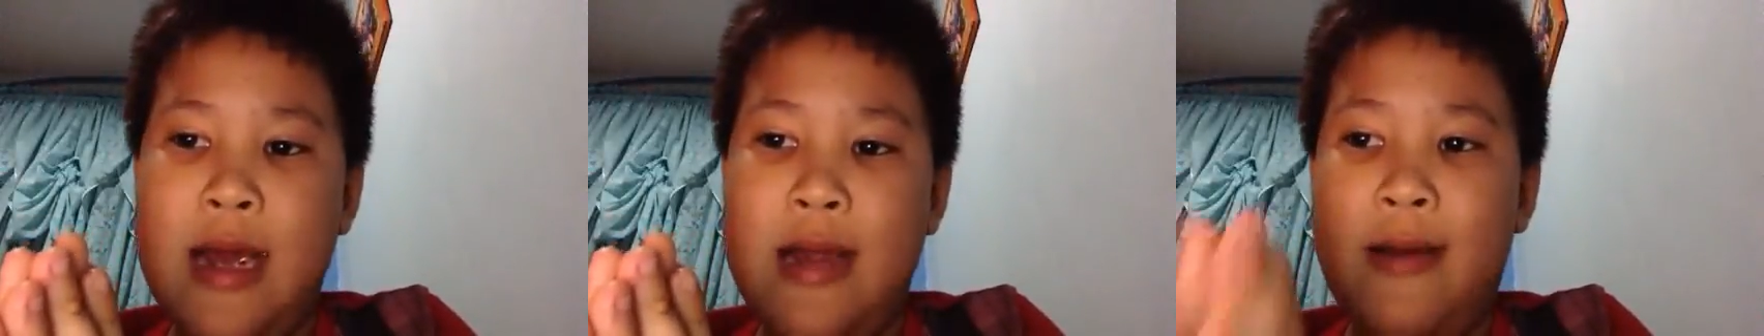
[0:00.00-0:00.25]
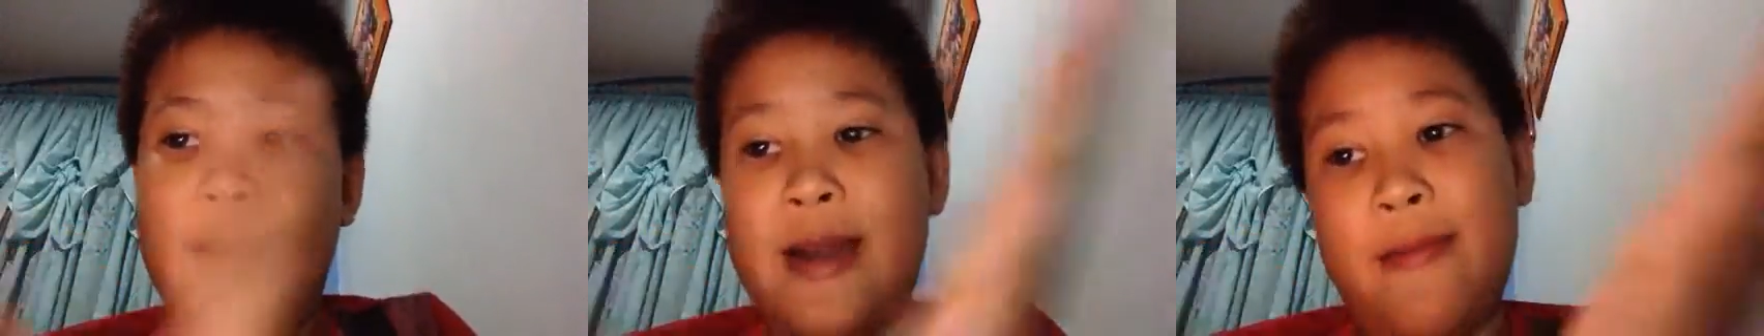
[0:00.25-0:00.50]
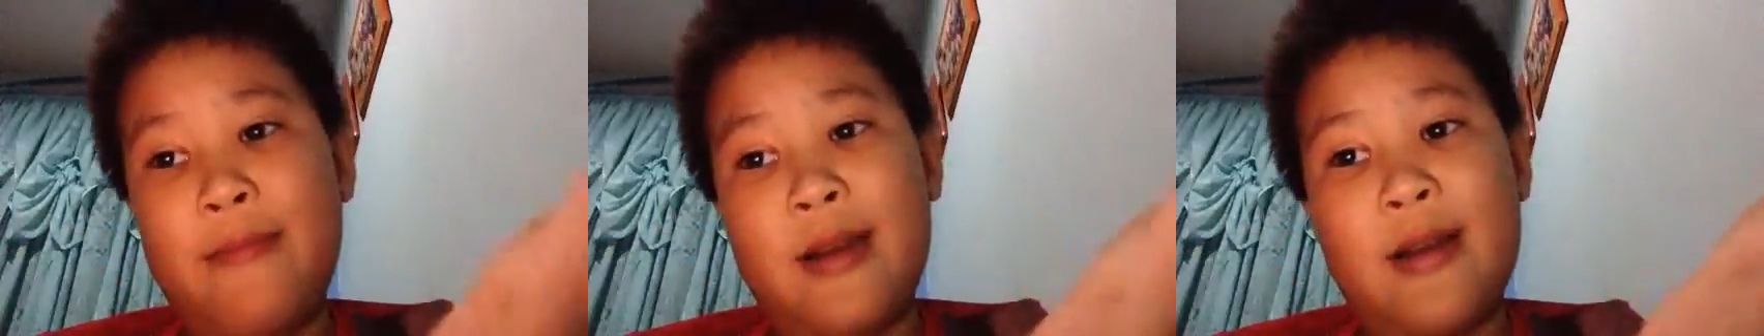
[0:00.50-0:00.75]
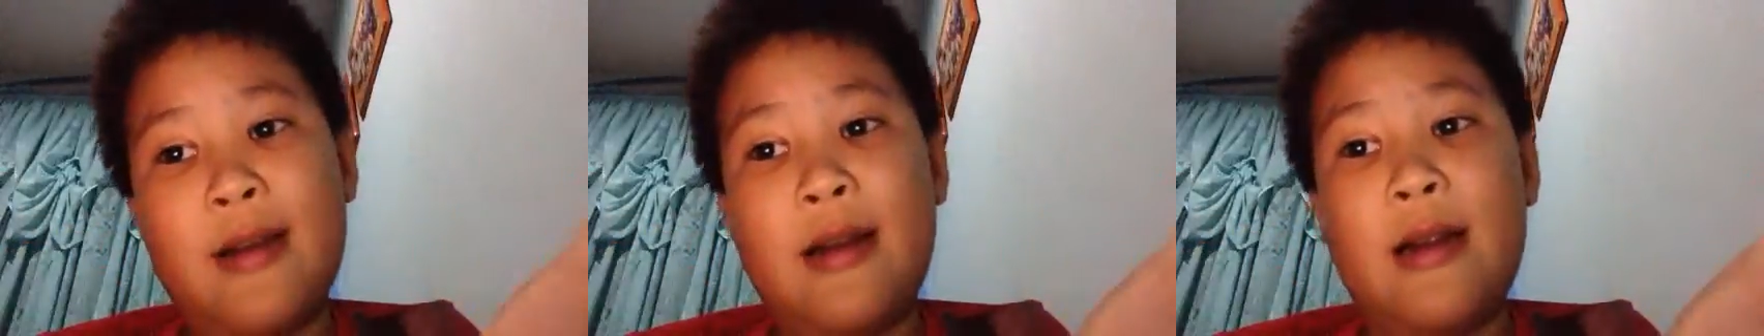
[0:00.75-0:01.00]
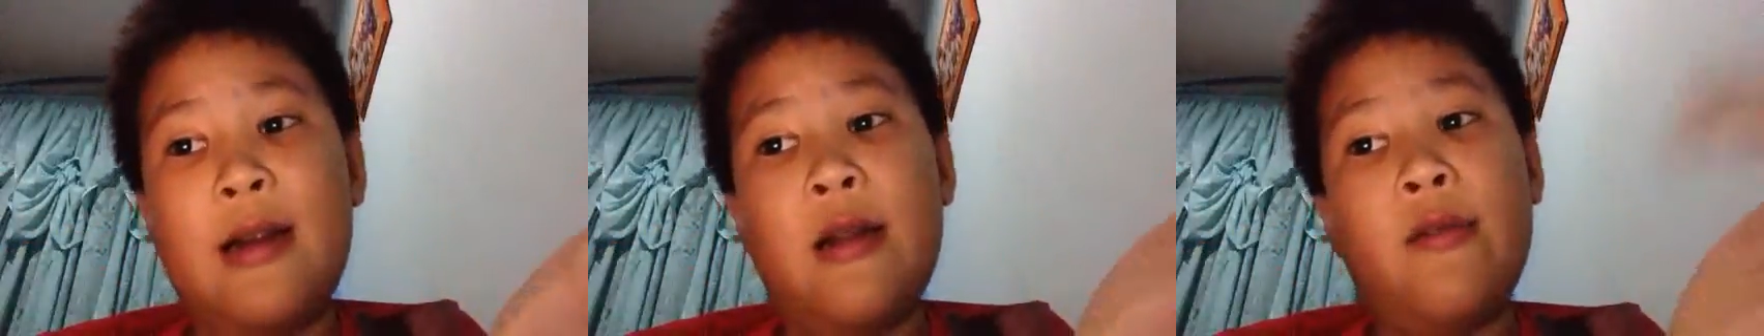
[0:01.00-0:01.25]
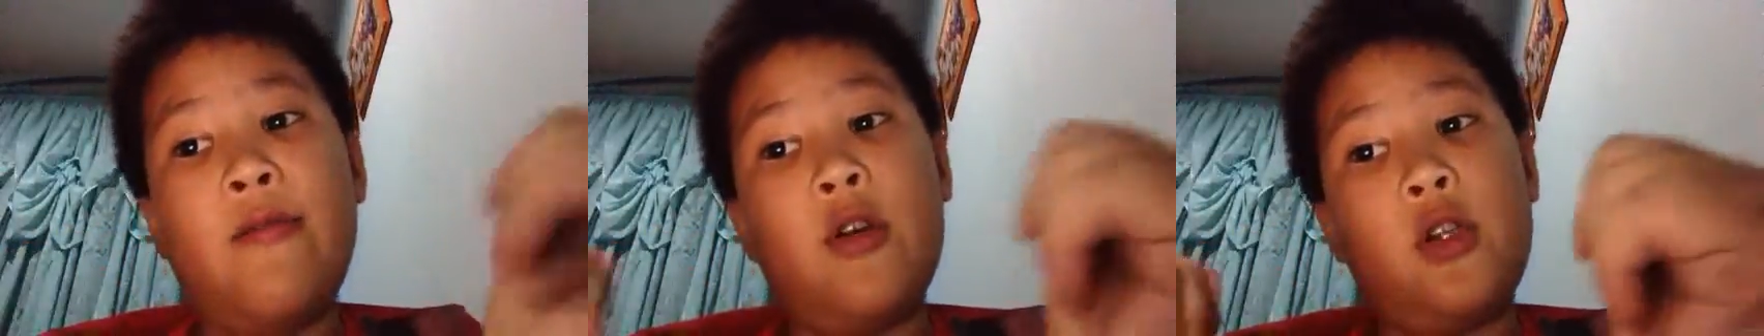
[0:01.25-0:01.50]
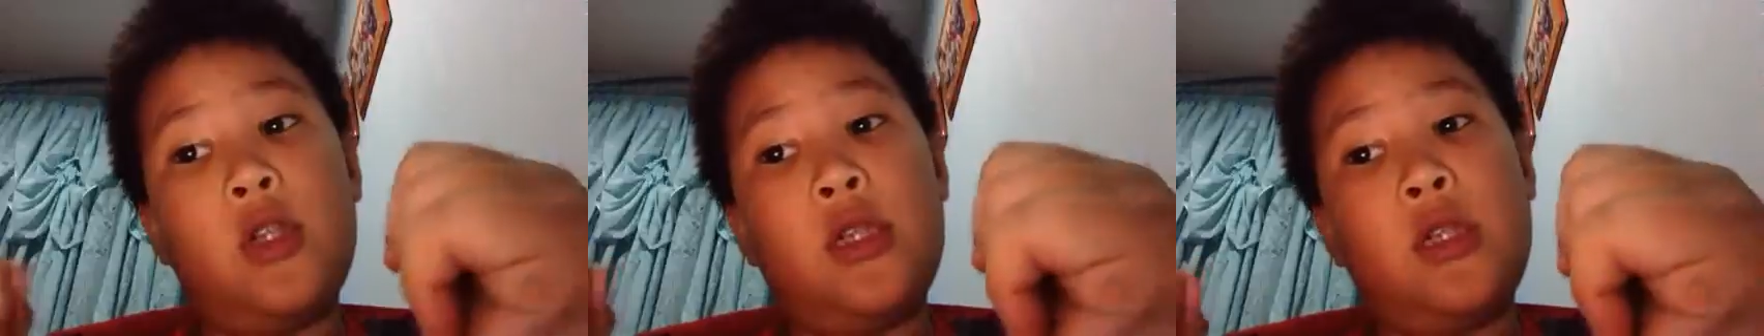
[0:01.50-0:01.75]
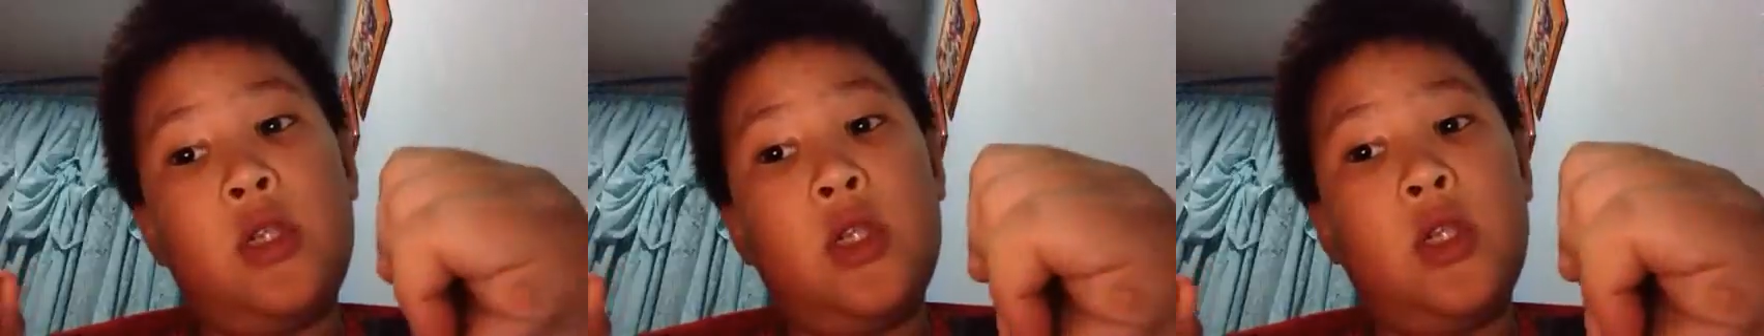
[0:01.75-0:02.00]
Remember
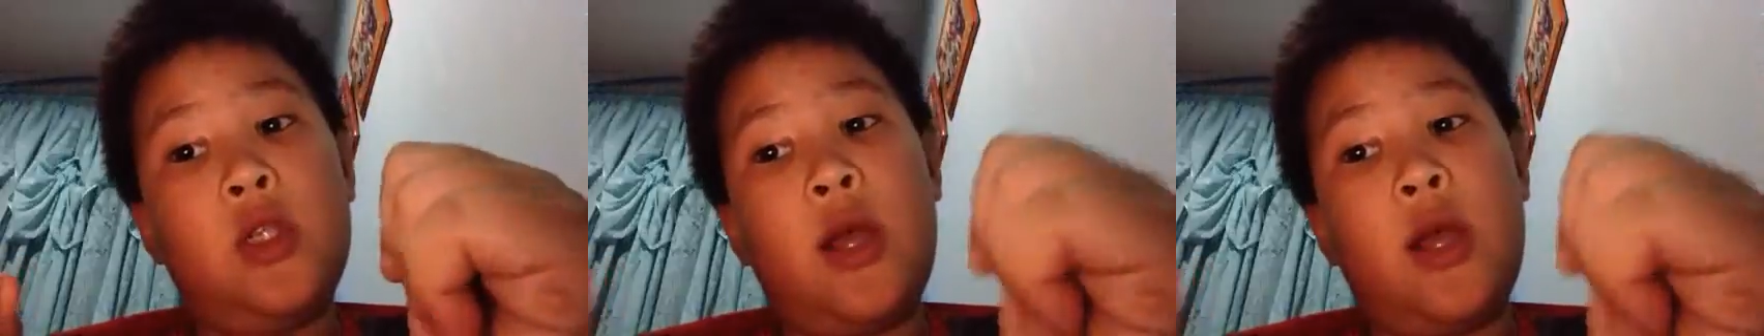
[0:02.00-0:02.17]
first